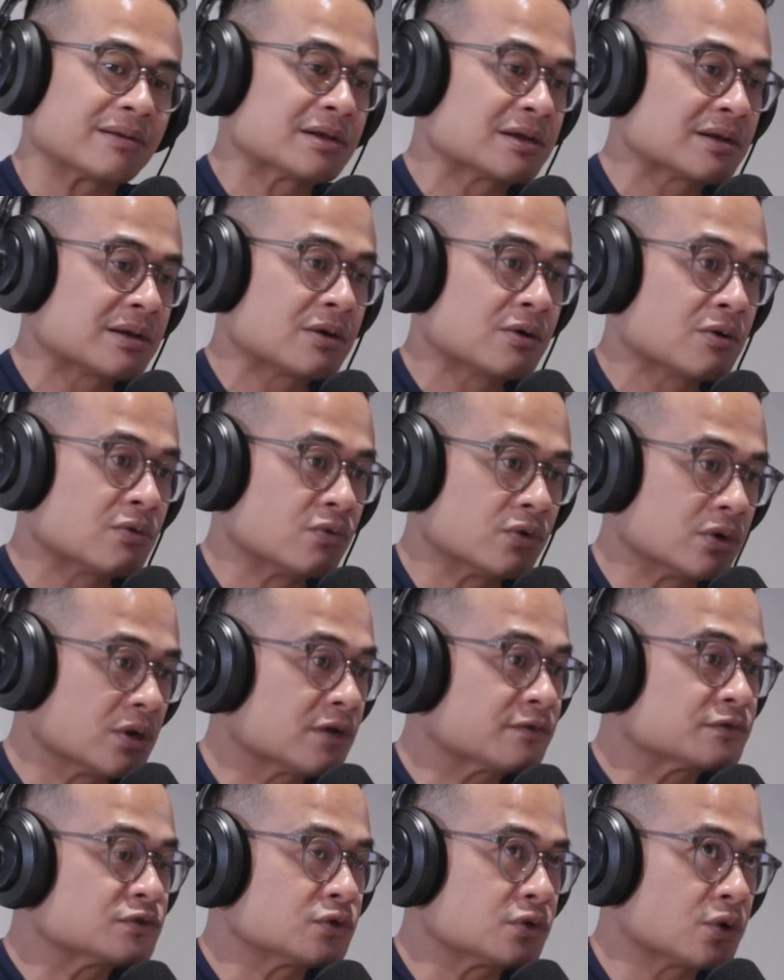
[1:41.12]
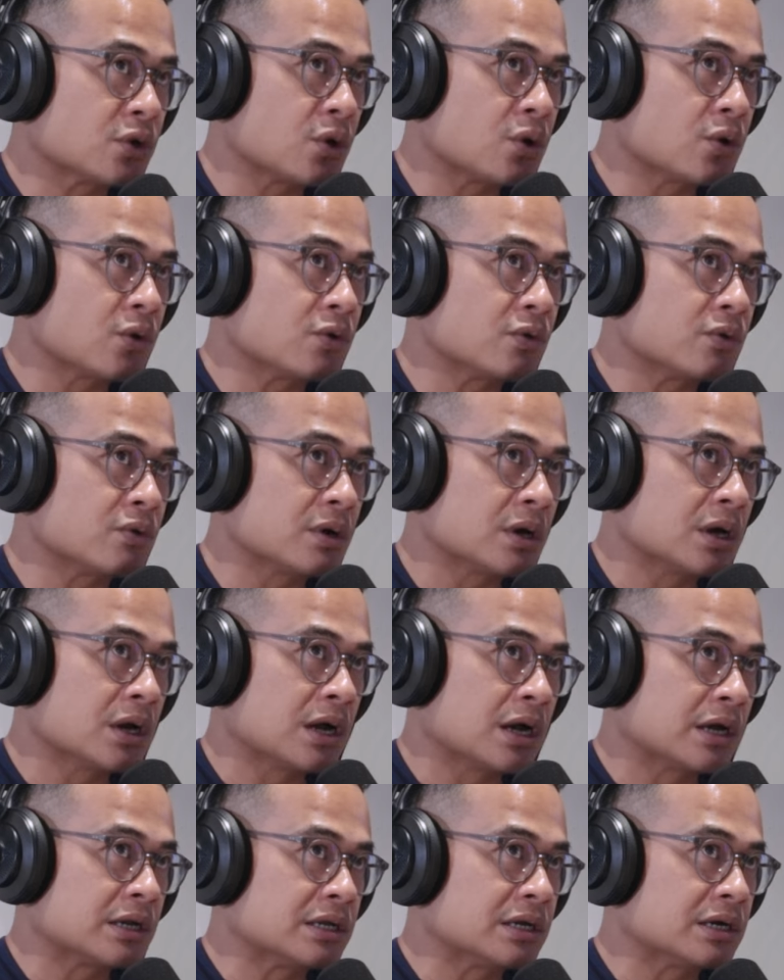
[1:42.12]
And we'd love to know
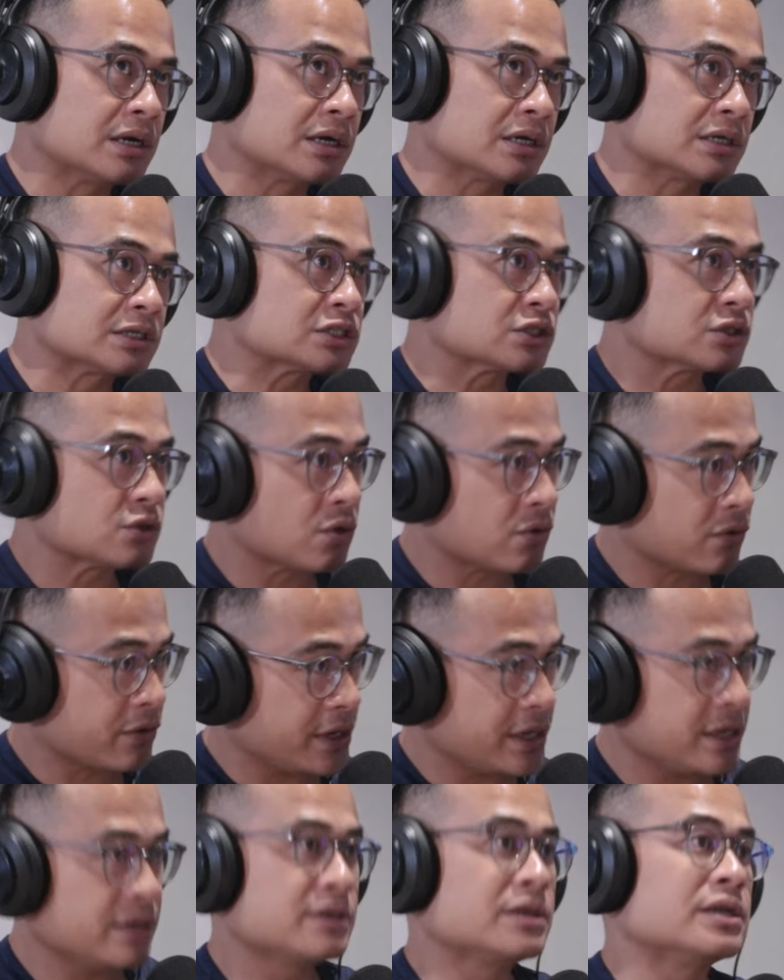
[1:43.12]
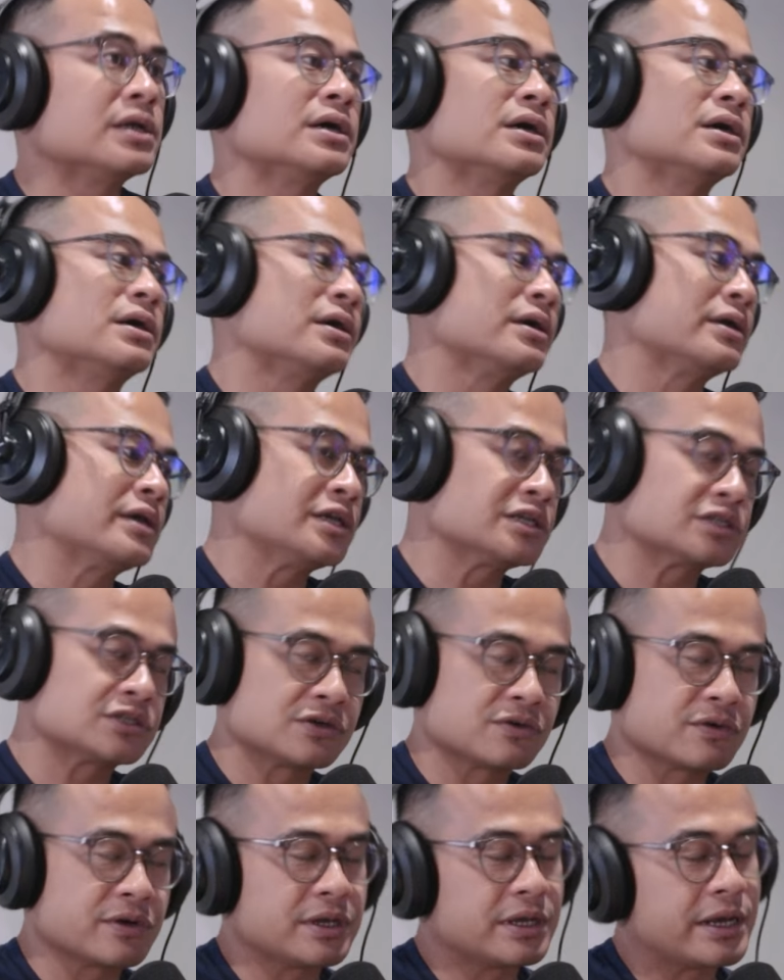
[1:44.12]
the story, the
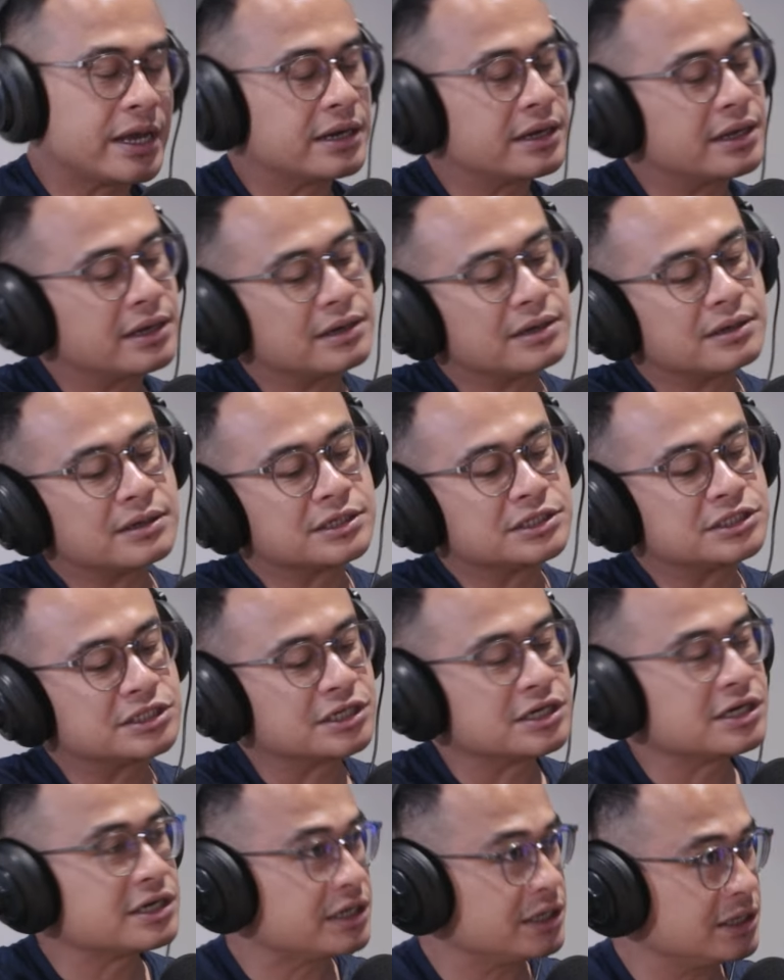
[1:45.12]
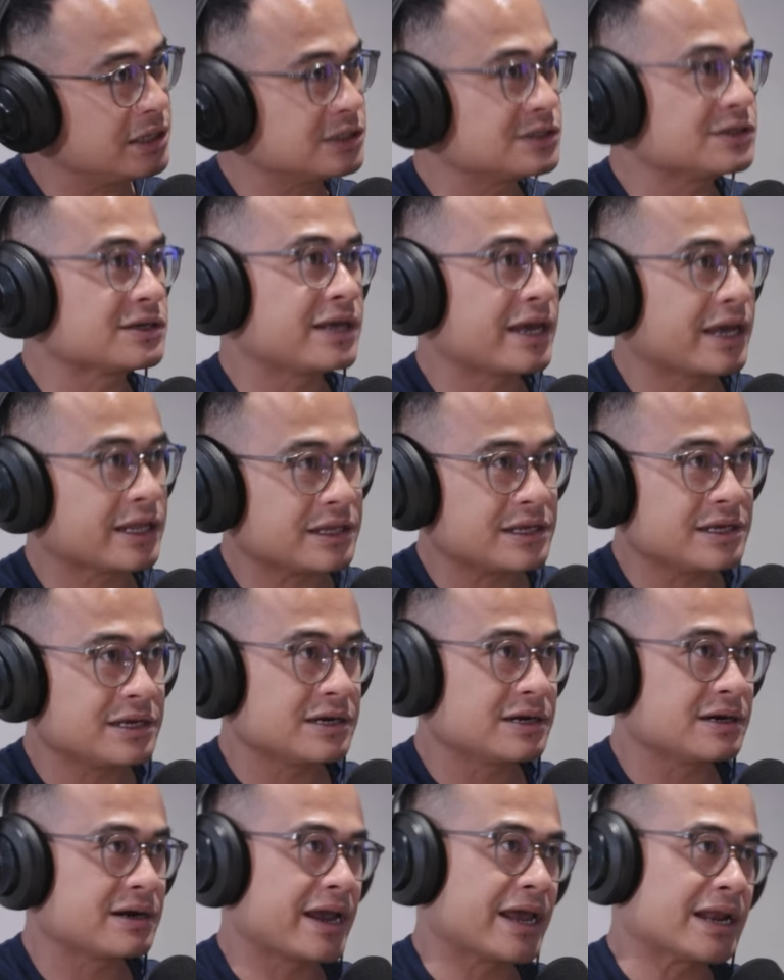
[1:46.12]
history, and then the journey to get
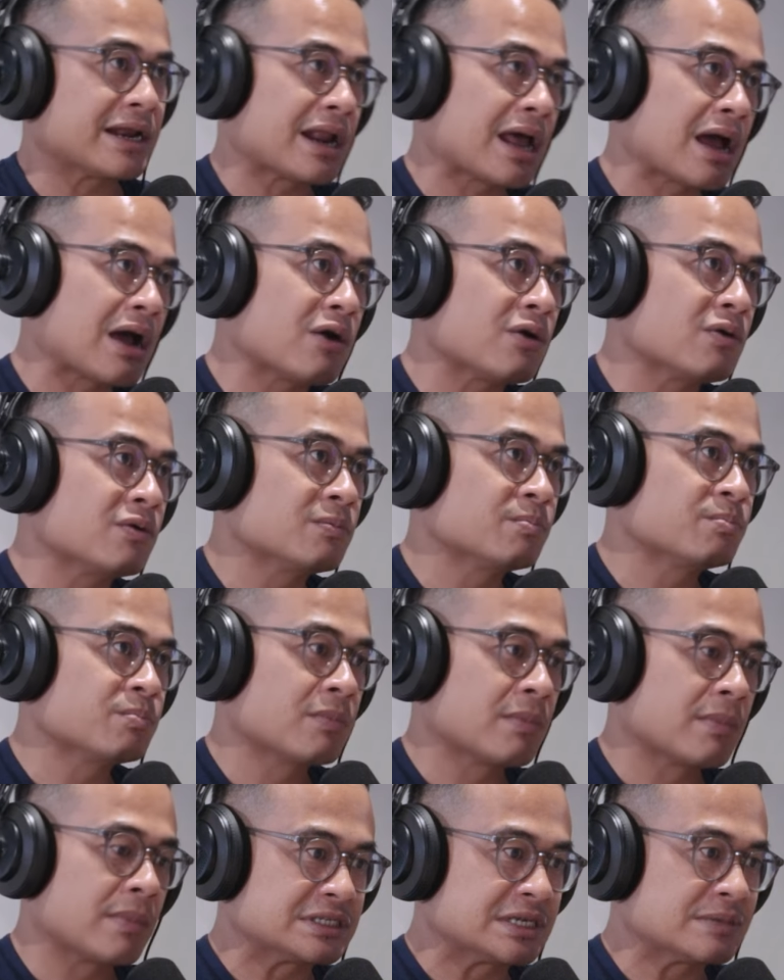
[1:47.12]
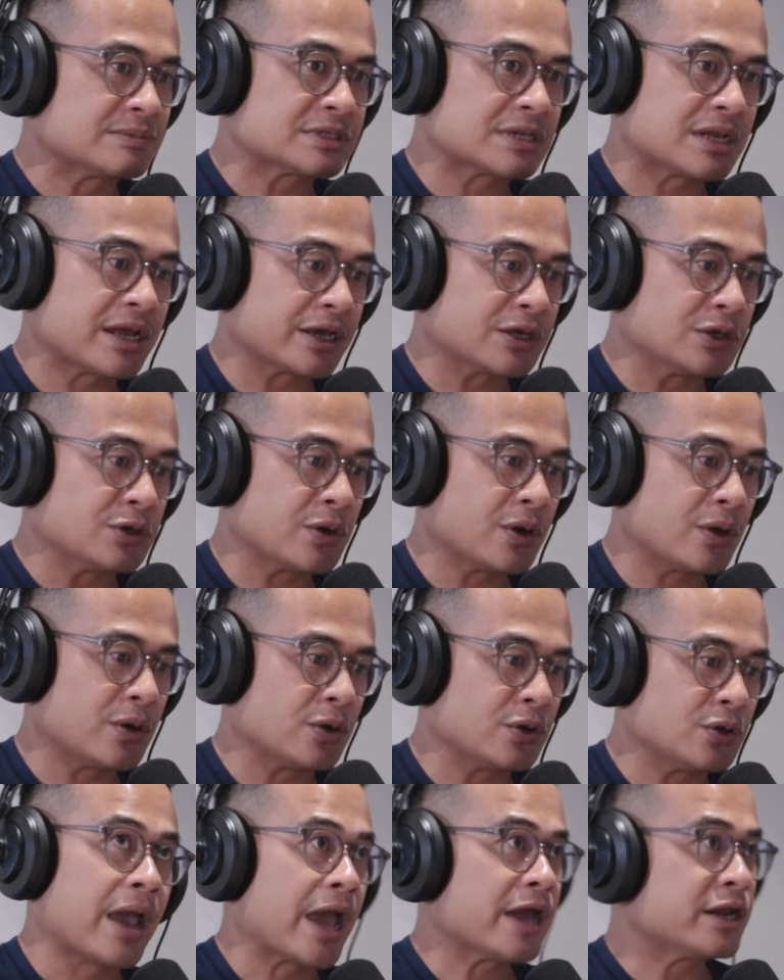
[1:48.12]
here. And now it seems like
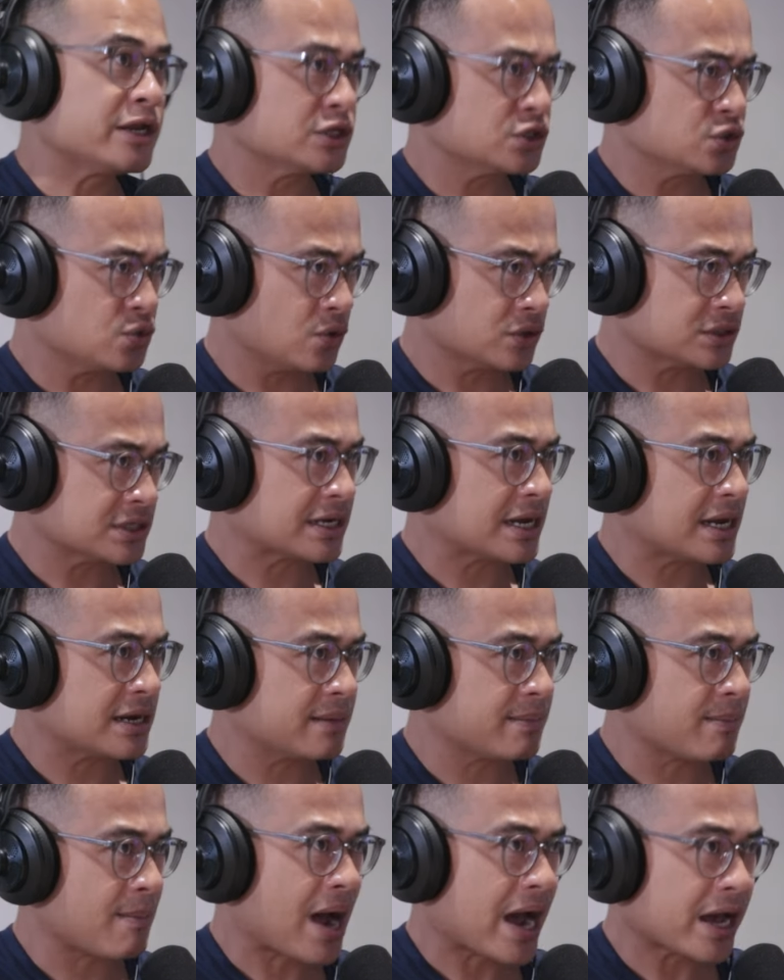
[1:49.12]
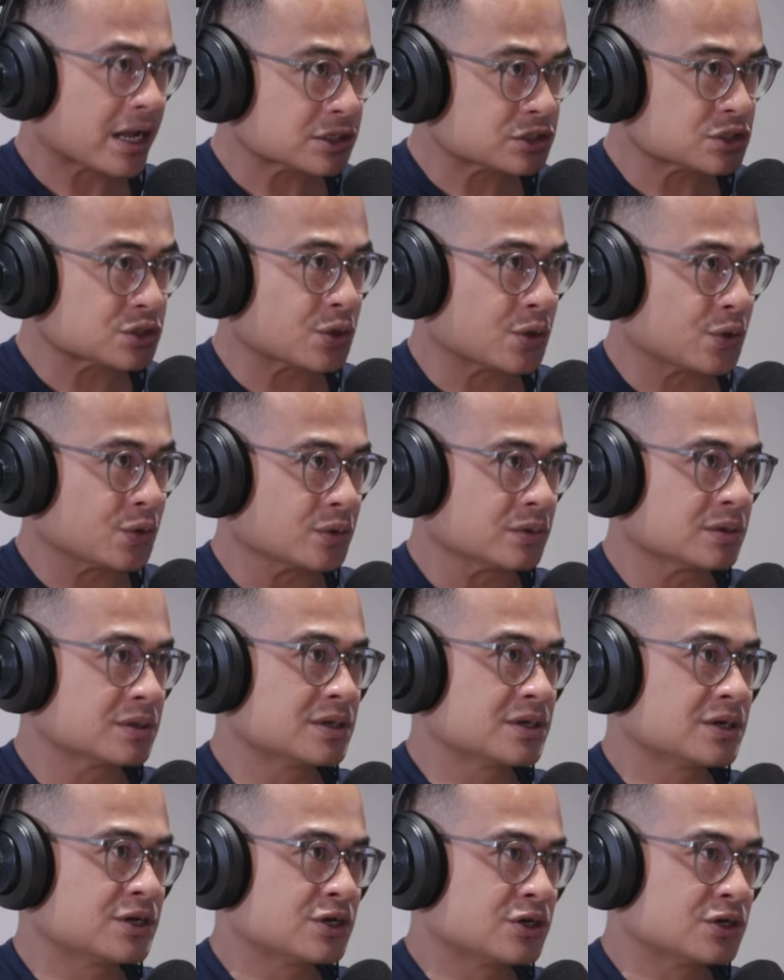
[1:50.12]
you're heading towards another milestone
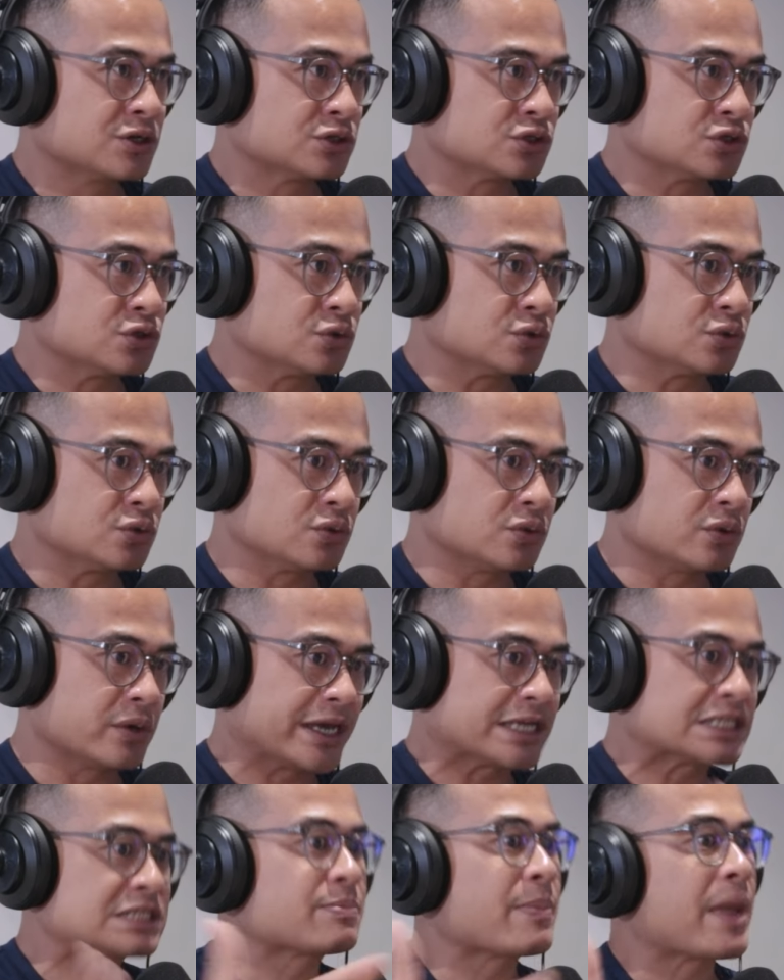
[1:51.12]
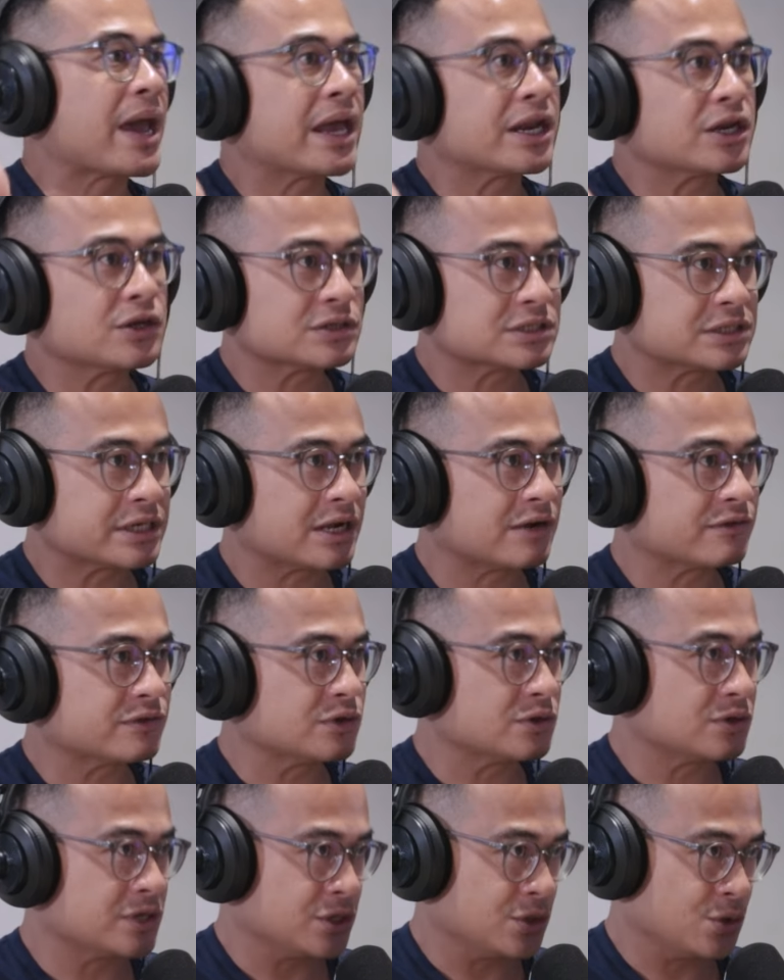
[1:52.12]
to expand yourself
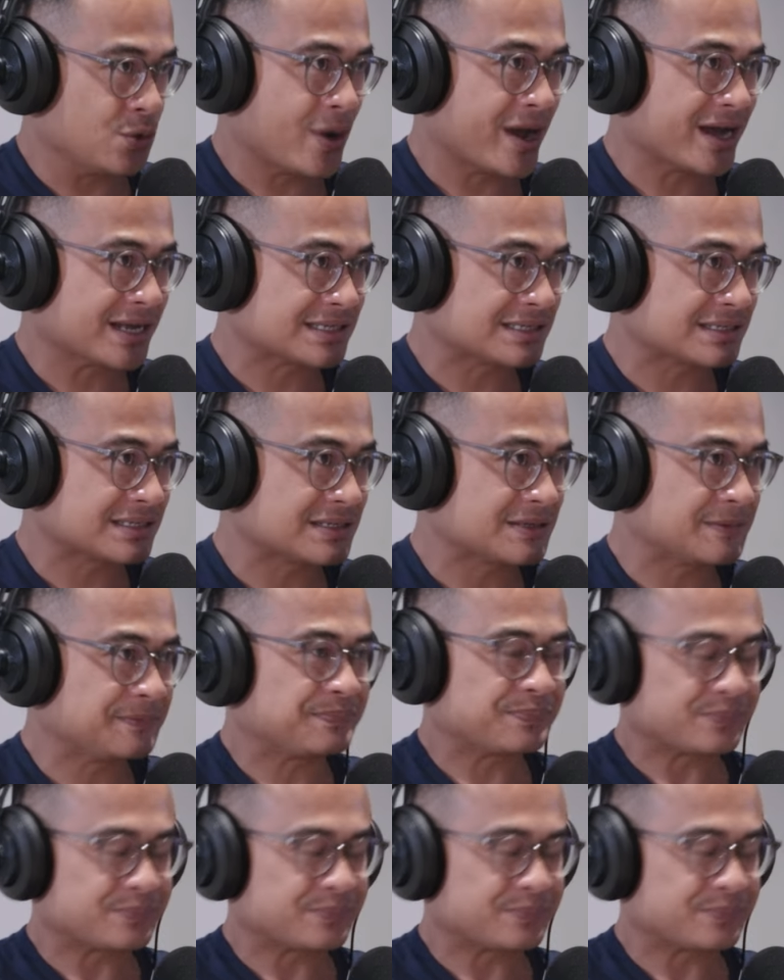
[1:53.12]
to the US.